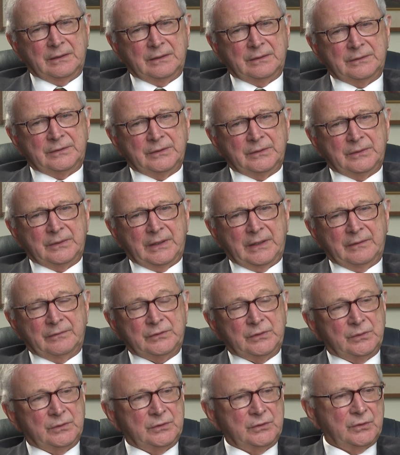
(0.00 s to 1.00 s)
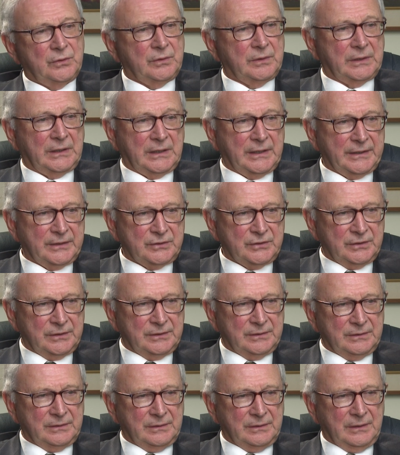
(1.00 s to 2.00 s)
to have to endure an
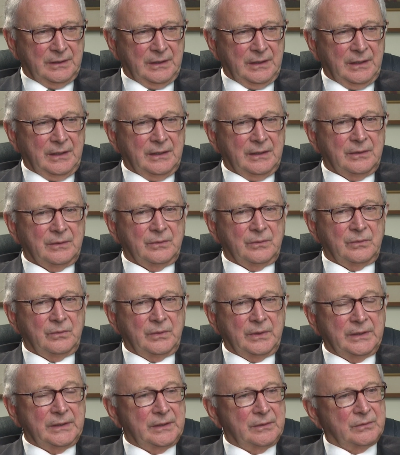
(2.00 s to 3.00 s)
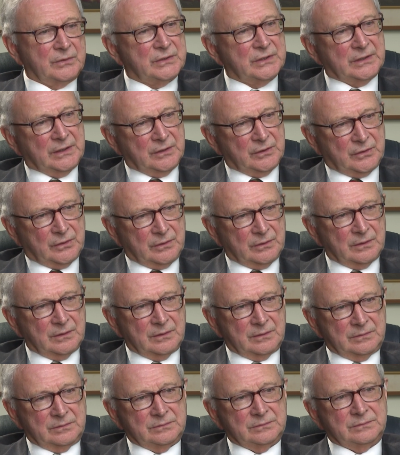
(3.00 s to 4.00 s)
election when it was an
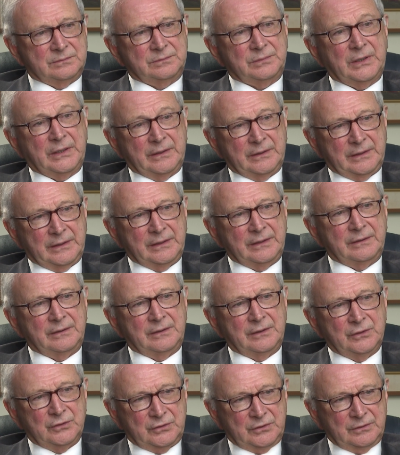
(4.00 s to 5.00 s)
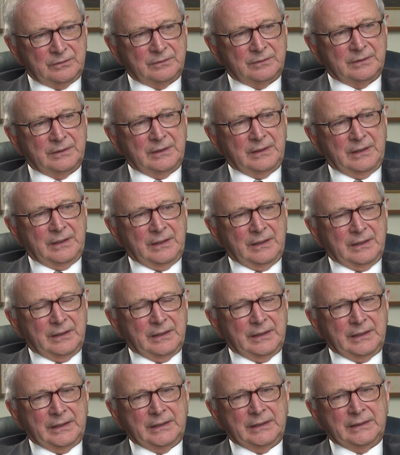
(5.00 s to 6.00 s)
internal party issue.
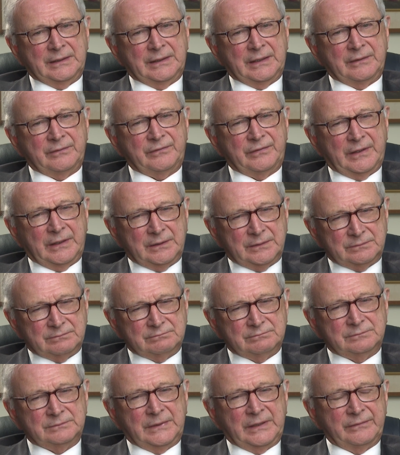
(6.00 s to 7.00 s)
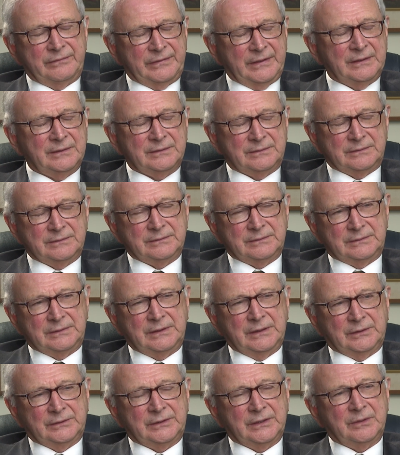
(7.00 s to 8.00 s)
And I felt
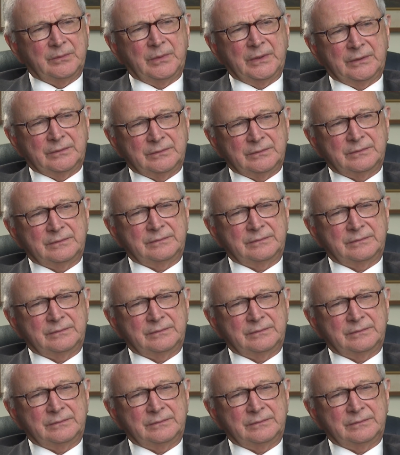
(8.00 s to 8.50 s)
guilty about